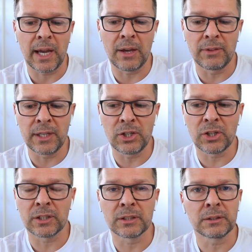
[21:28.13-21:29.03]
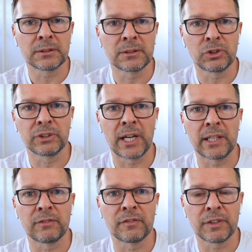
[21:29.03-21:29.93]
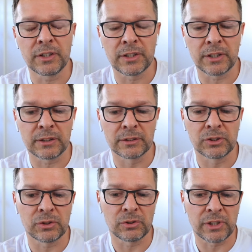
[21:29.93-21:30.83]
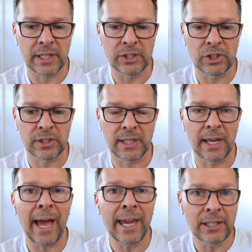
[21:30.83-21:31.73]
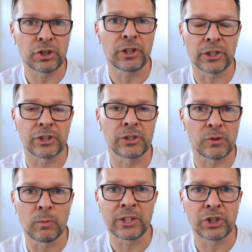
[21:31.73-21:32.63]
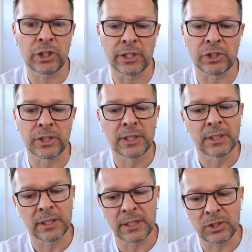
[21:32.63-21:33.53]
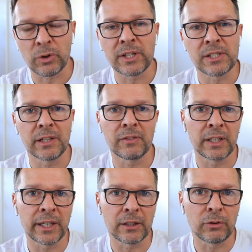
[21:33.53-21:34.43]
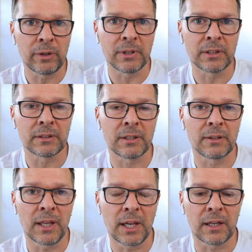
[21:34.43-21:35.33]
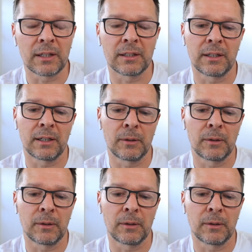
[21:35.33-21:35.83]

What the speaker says: And then you can drill down even further to say just a church, just one church, and try and see if you can get agreement there.